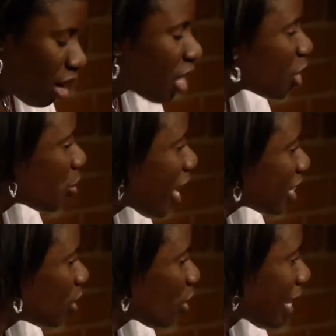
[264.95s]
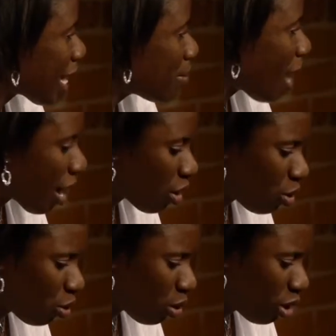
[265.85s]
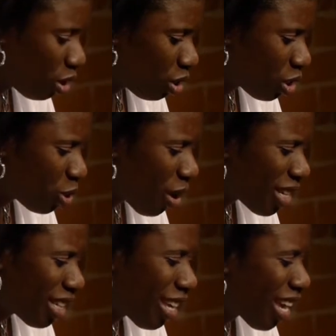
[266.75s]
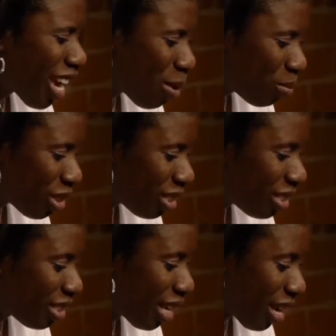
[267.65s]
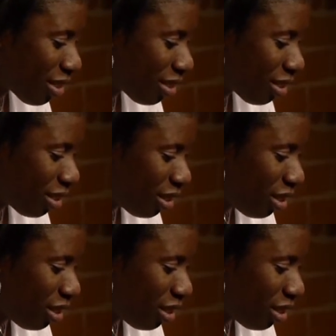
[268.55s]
Her dreads look like bango, so unkempt and scarce.